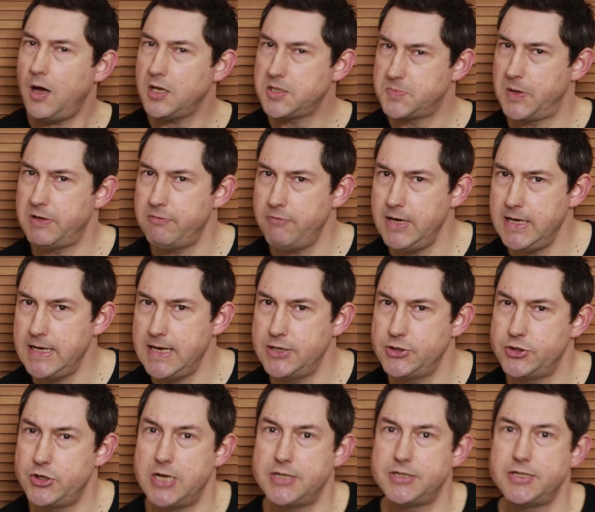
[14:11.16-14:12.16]
I'd be really
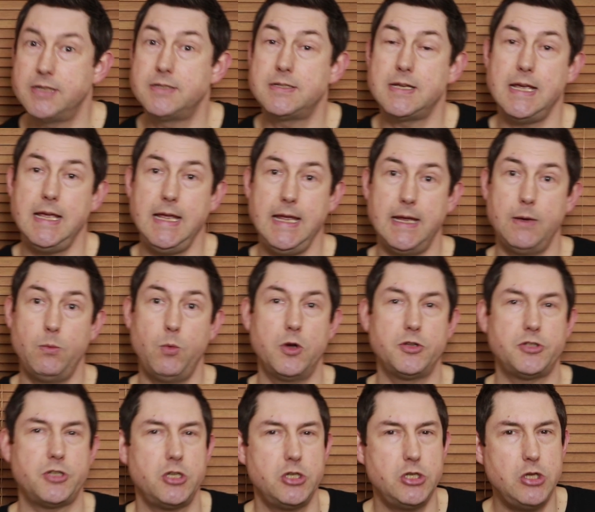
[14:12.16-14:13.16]
interested to hear
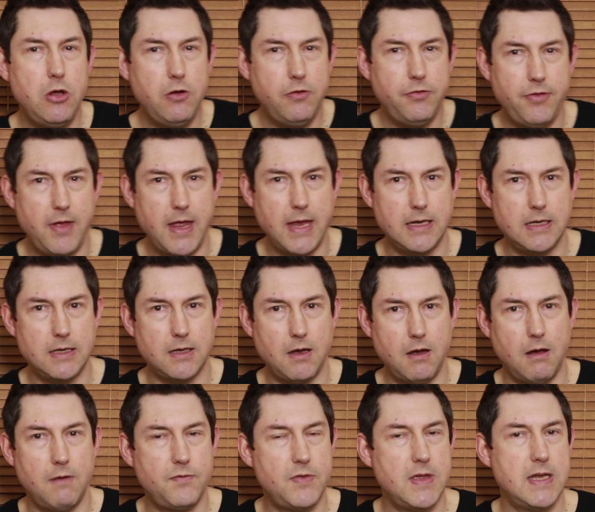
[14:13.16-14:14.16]
what you think
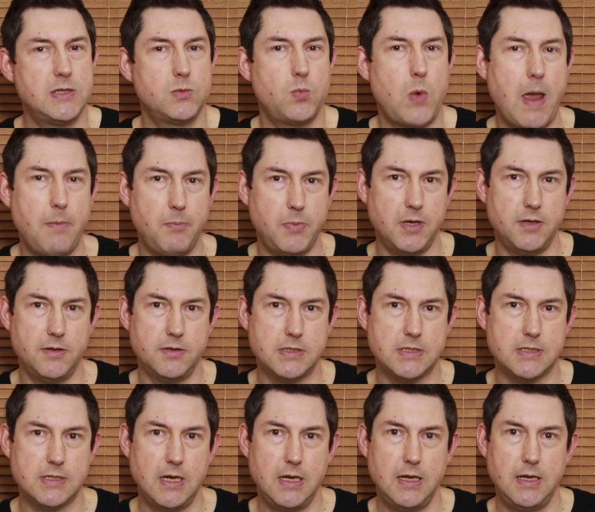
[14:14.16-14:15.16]
of these
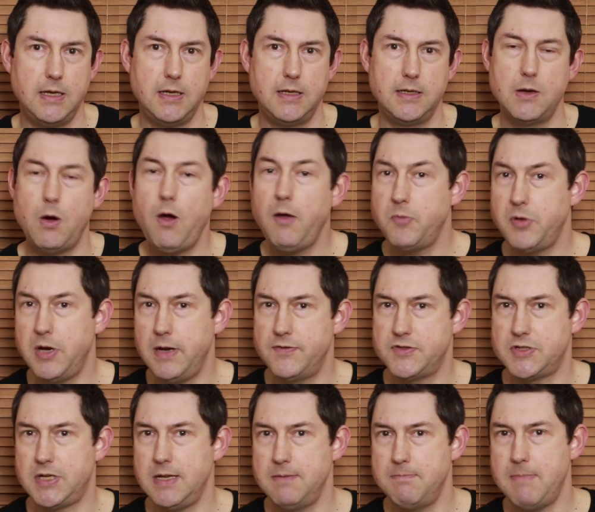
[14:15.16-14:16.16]
weapons. Now, I
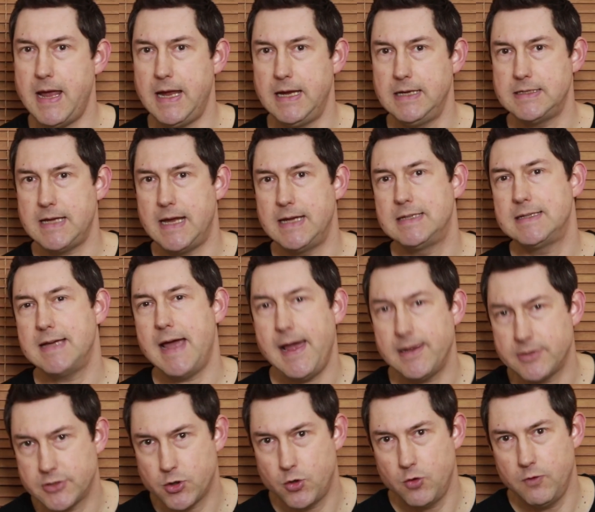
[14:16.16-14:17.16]
previously made a
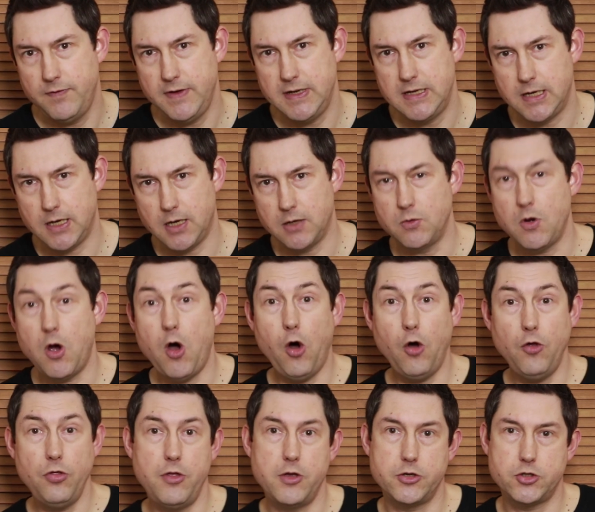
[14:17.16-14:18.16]
tactical video
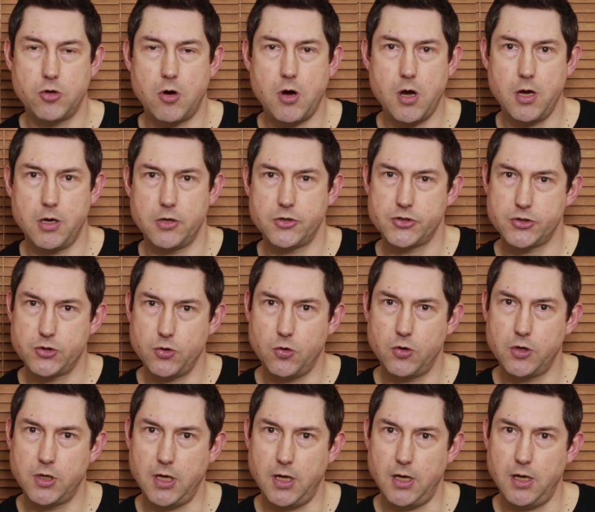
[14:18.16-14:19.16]
on the Triarch
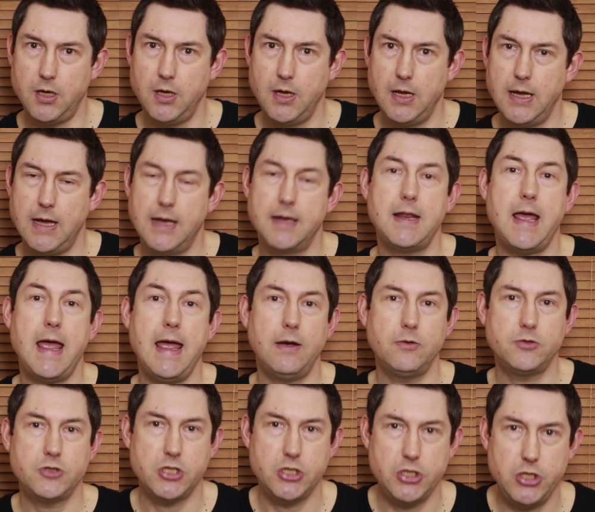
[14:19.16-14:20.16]
Stalker and
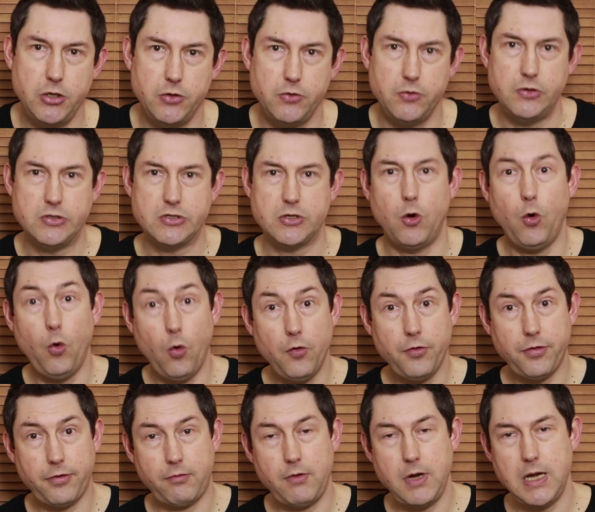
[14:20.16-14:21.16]
how to use all
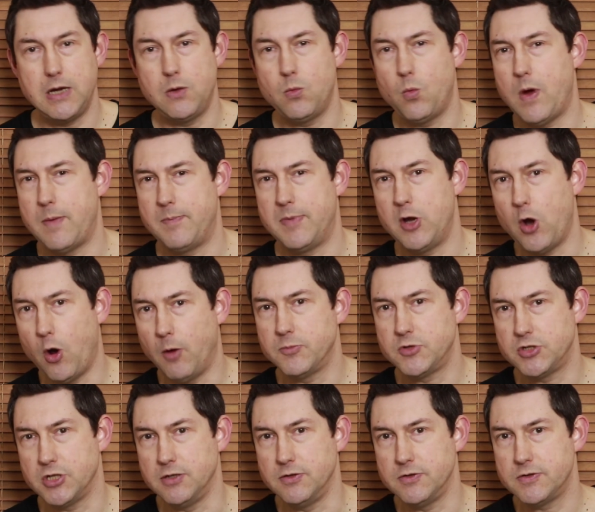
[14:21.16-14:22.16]
3 weapon
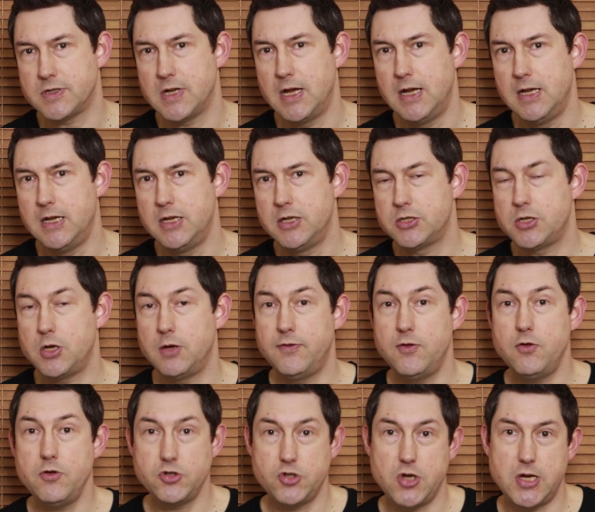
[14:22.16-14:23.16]
options. So if
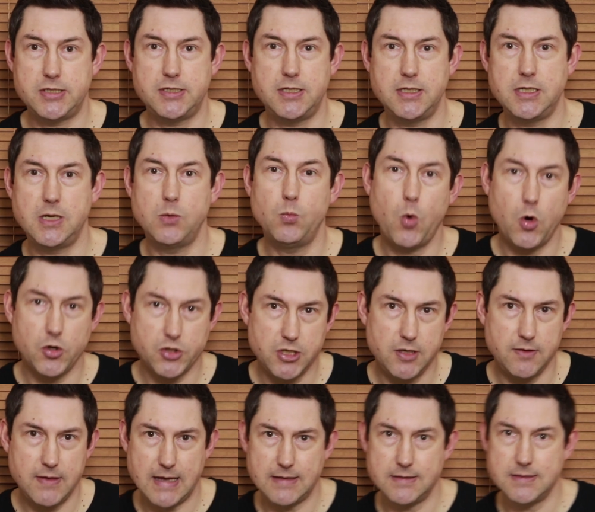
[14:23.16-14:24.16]
you're interested in
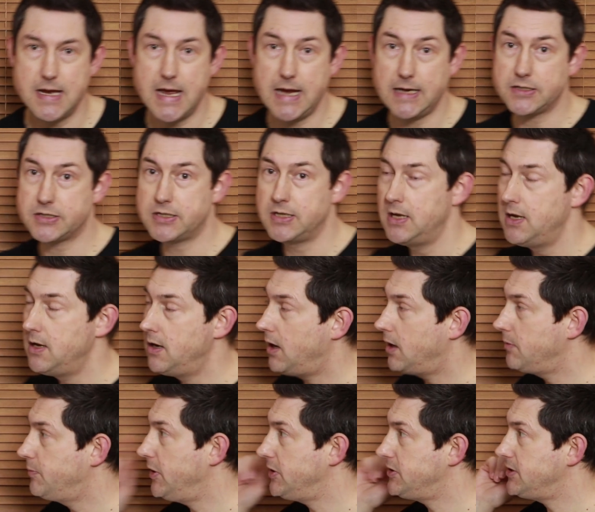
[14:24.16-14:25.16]
watching that next,
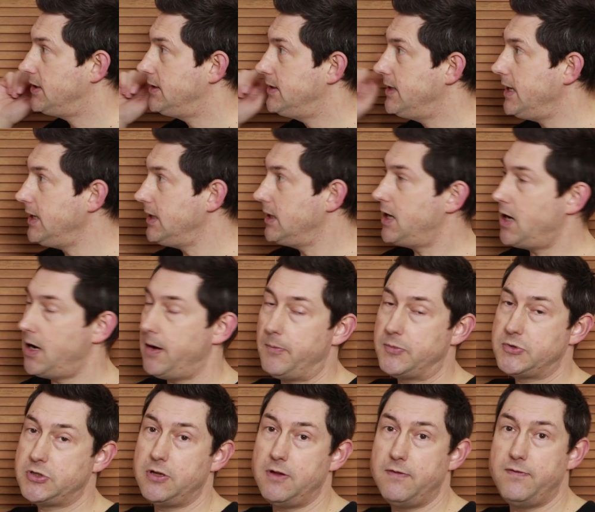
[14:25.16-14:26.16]
I'll put a link
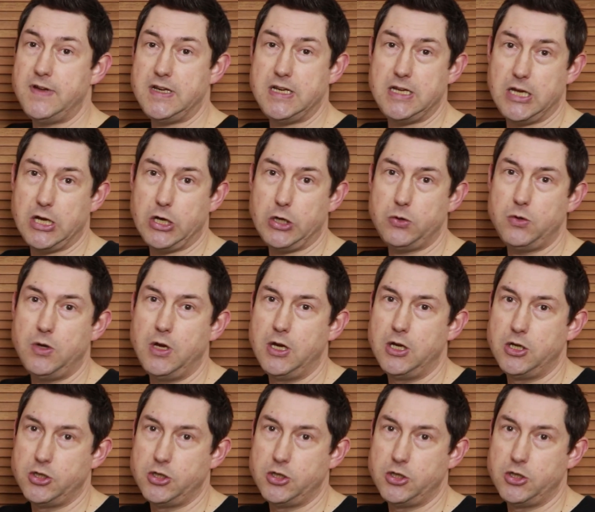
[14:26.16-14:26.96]
up to the video